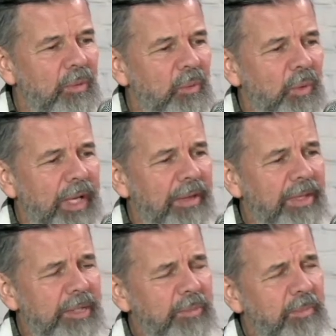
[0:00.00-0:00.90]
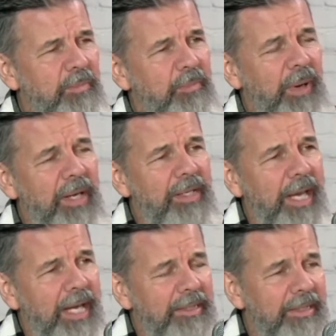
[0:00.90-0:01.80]
In this
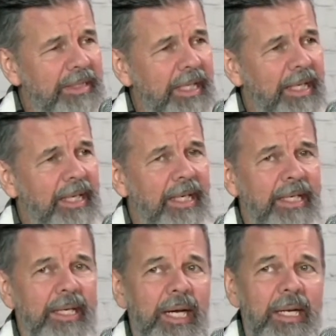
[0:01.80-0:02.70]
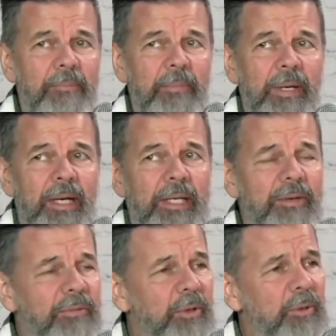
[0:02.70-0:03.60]
podcast, I
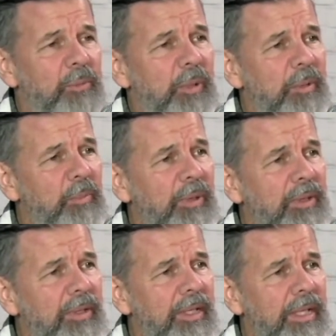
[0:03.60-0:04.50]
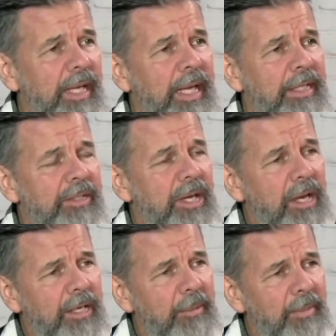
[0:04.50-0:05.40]
interview people and
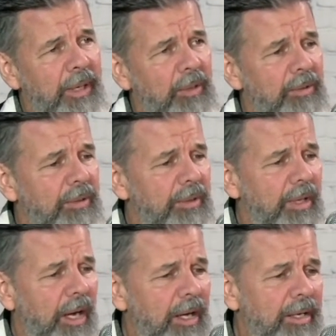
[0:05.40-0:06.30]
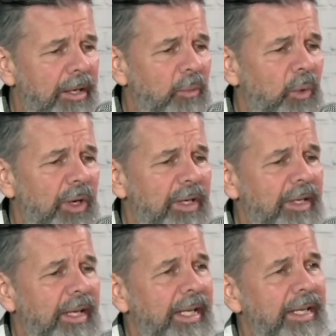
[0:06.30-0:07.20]
talk about God at work
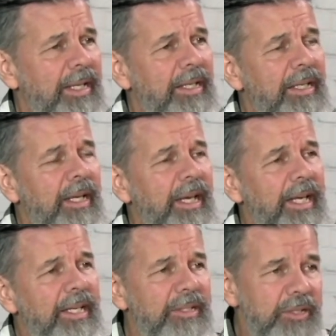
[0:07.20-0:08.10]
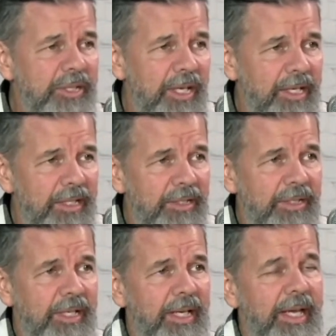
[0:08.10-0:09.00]
in Canadian cities.
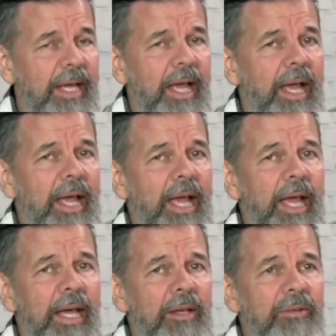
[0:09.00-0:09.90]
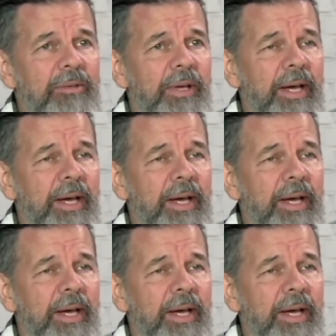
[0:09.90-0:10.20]
And